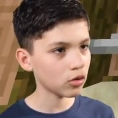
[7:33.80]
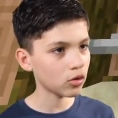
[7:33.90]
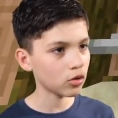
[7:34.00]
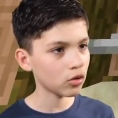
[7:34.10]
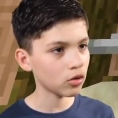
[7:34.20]

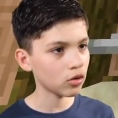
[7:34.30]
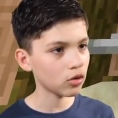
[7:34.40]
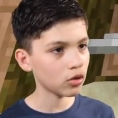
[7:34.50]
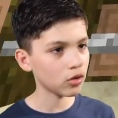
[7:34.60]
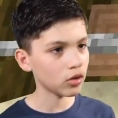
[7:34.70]

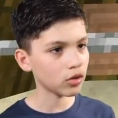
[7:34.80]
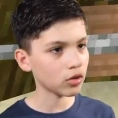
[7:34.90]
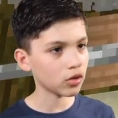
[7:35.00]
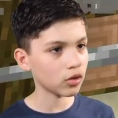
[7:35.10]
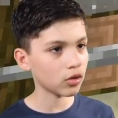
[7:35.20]

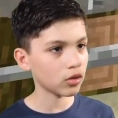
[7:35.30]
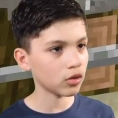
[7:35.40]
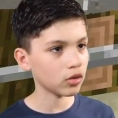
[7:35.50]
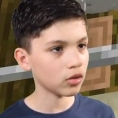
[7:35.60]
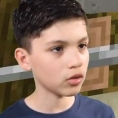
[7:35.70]

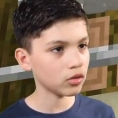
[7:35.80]
[no speech]